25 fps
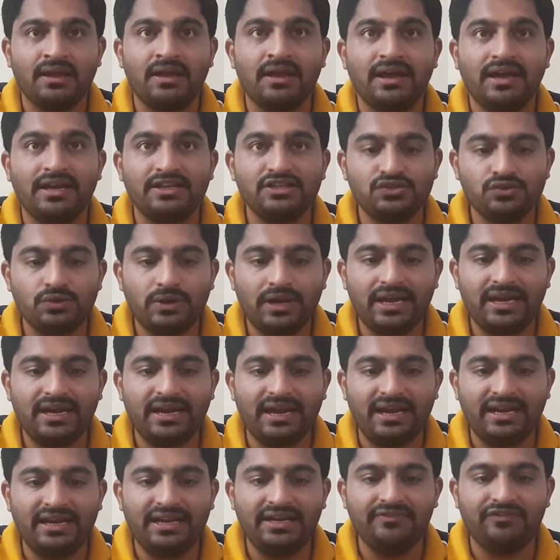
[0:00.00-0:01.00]
In July
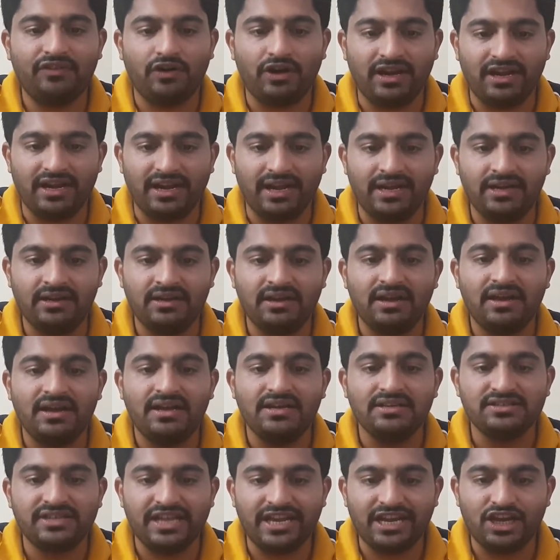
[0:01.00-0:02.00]
1949,
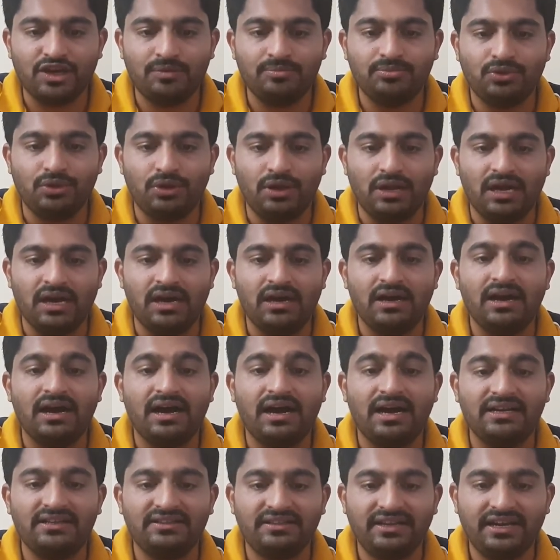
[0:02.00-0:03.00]
Sheikh Abdullah
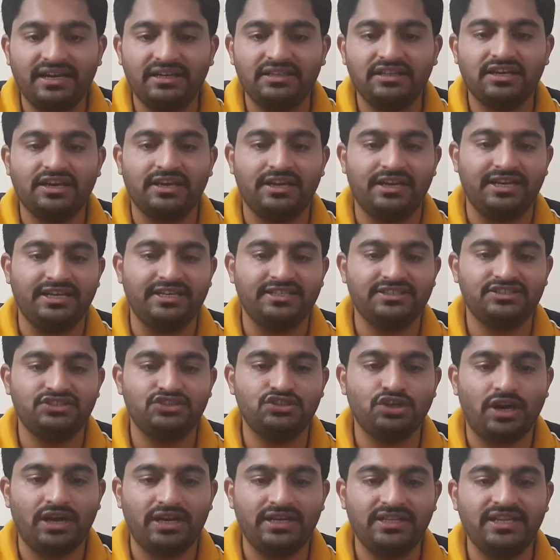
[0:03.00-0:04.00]
and three other colleagues
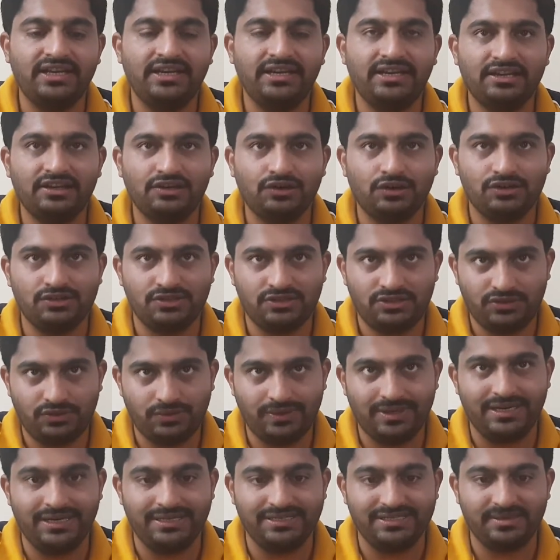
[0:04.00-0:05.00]
joined the Indian
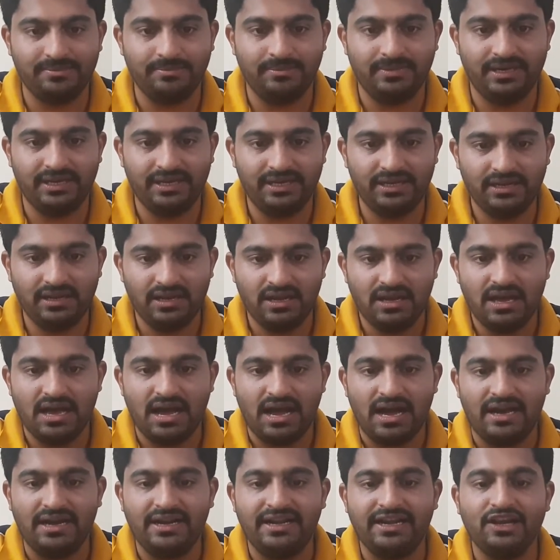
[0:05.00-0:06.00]
Constituent Assembly
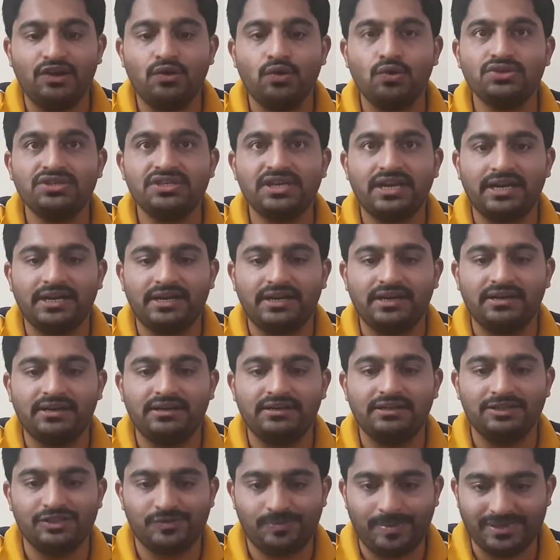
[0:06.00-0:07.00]
and negotiated
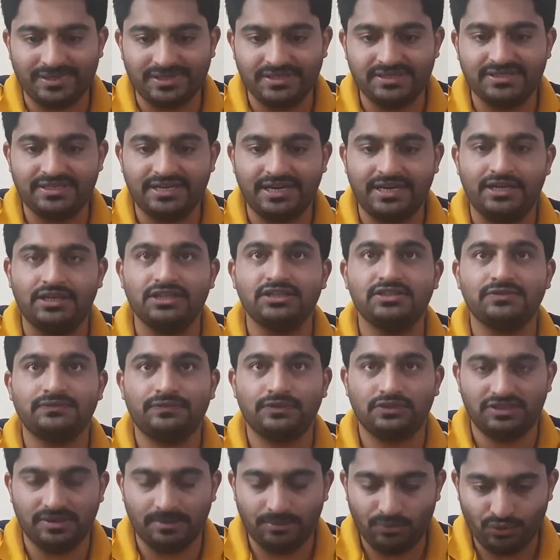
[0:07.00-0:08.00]
special status for
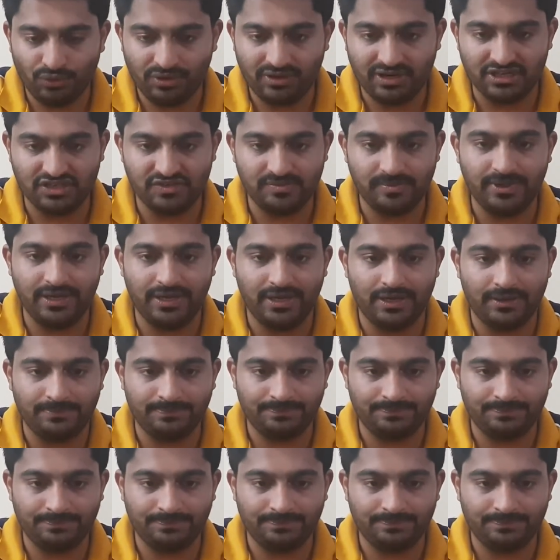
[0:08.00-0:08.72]
Jammu and Kashmir,